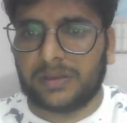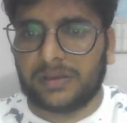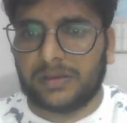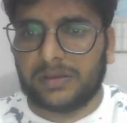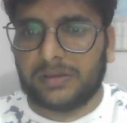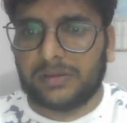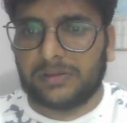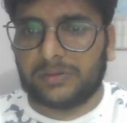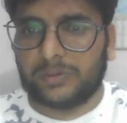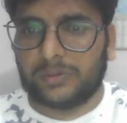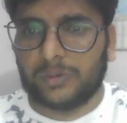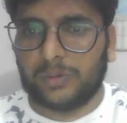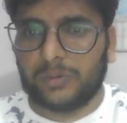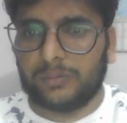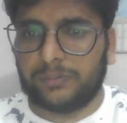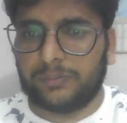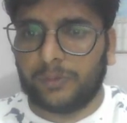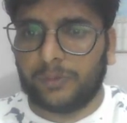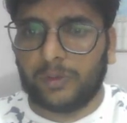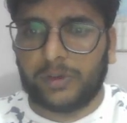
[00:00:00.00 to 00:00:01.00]
So
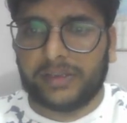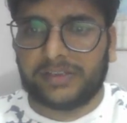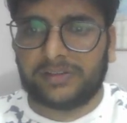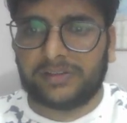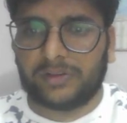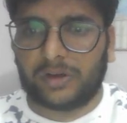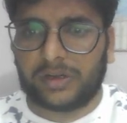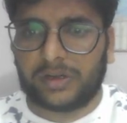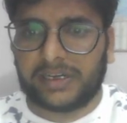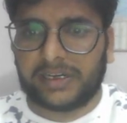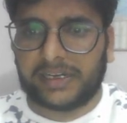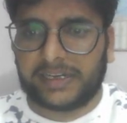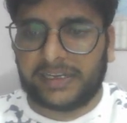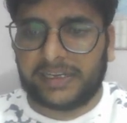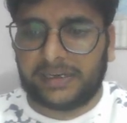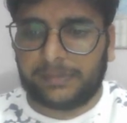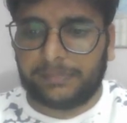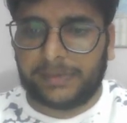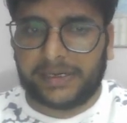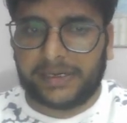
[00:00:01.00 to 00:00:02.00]
4 is not getting
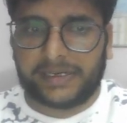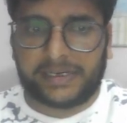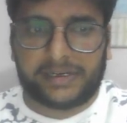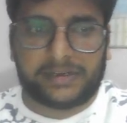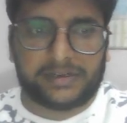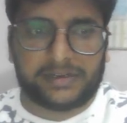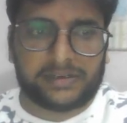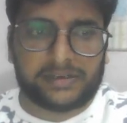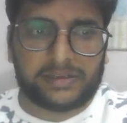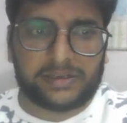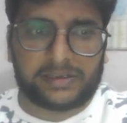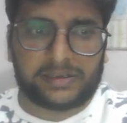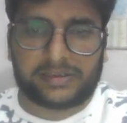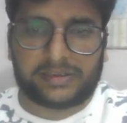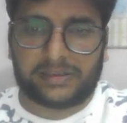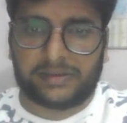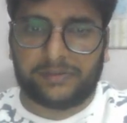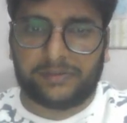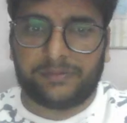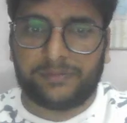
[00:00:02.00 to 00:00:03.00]
updated.
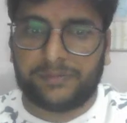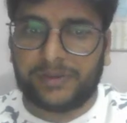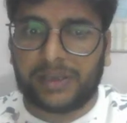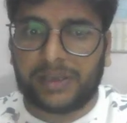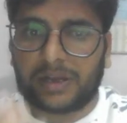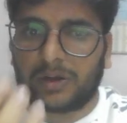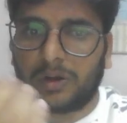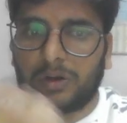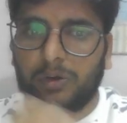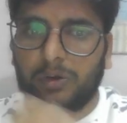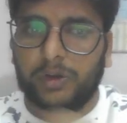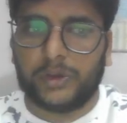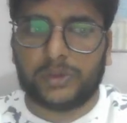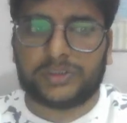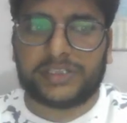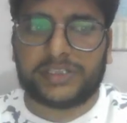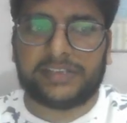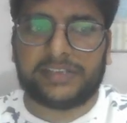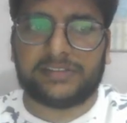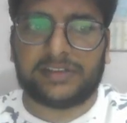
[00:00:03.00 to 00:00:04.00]
We are not going to
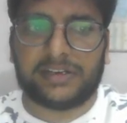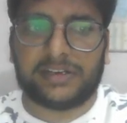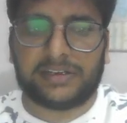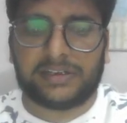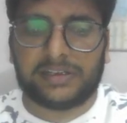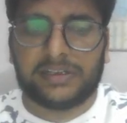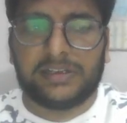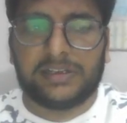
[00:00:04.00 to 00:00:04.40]
change that.